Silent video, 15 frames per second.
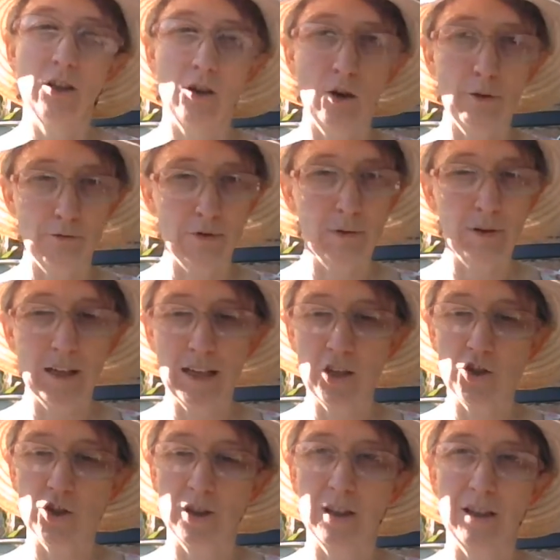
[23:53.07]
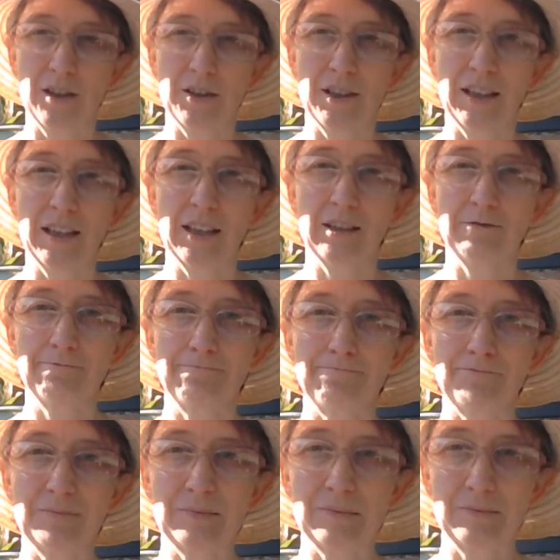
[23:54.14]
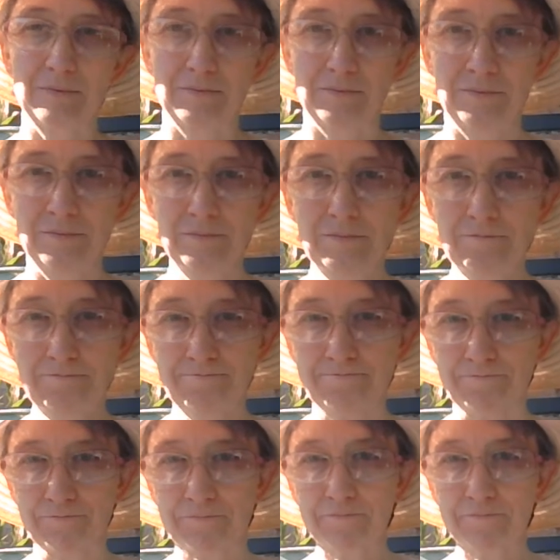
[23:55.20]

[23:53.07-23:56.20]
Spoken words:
of Revelation, I think.